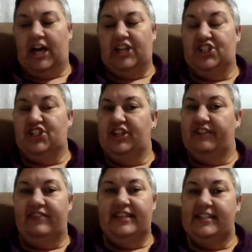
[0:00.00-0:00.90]
I should
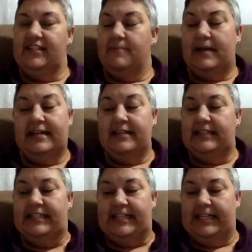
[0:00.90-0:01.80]
have listened to my
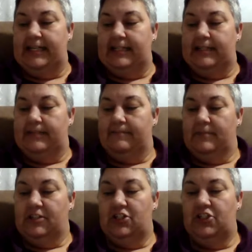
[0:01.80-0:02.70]
instincts.
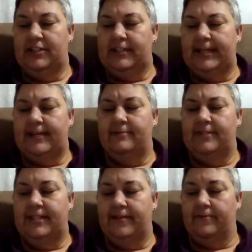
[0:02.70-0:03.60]
Just how
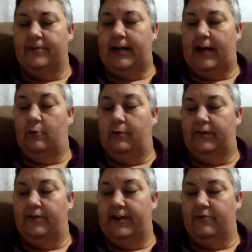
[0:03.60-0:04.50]
different I would
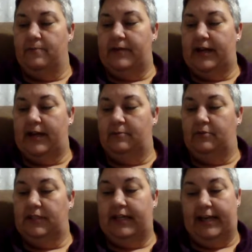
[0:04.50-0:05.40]
have never been able
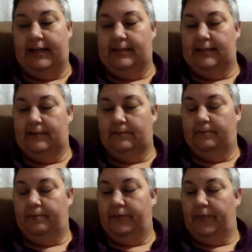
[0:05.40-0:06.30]
to guess.
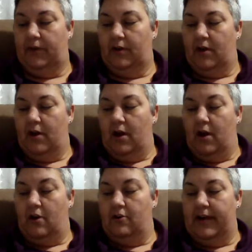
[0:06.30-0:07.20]

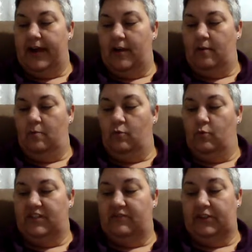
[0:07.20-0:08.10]
Her name
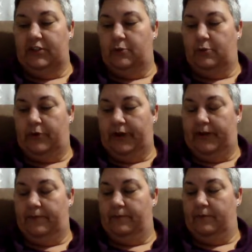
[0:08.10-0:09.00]
was
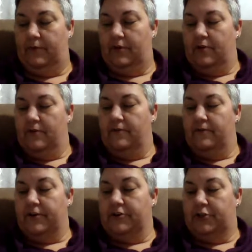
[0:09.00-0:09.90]
Victoria.
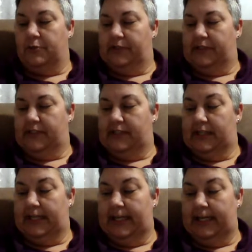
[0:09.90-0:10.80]
Virtuous,
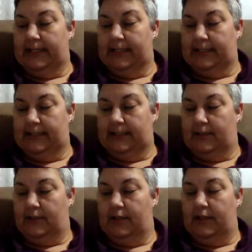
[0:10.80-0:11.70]
innocent,
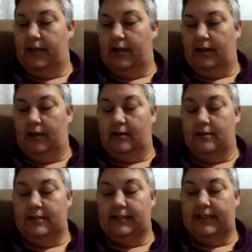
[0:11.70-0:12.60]
young,
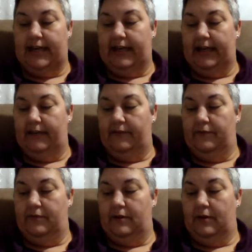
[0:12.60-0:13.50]
naive.